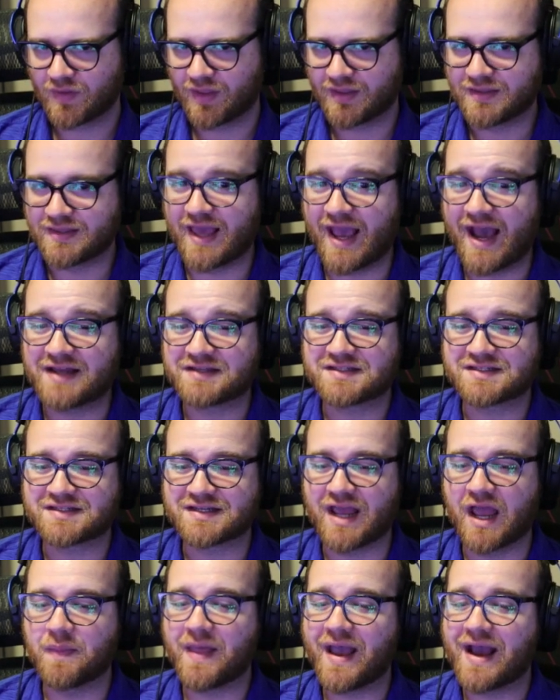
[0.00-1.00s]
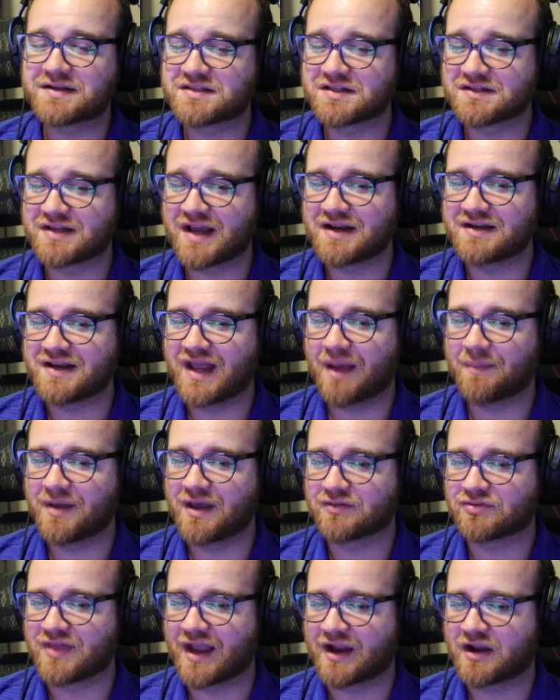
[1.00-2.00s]
Yes, and that's a
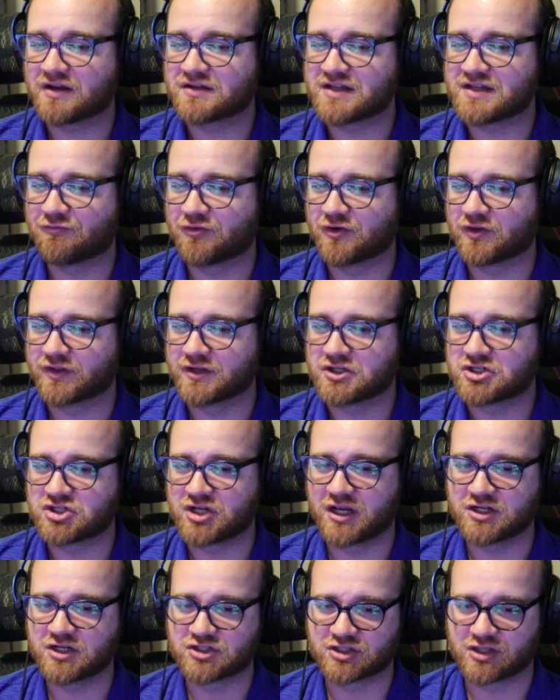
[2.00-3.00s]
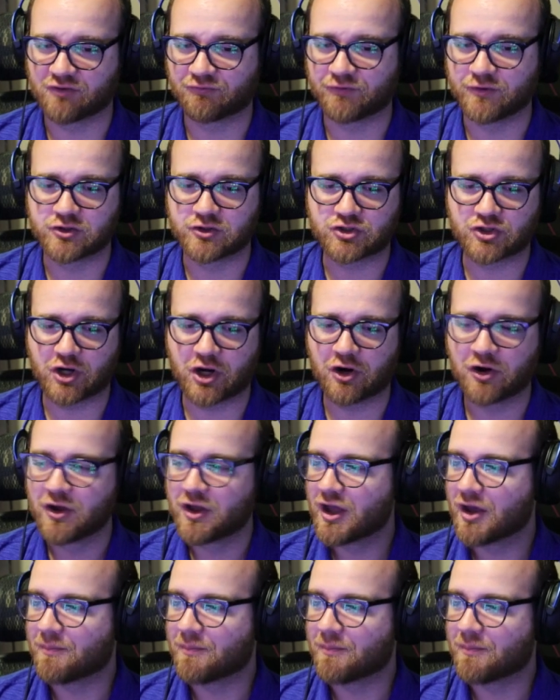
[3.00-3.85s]
dynamic that could definitely change in the future,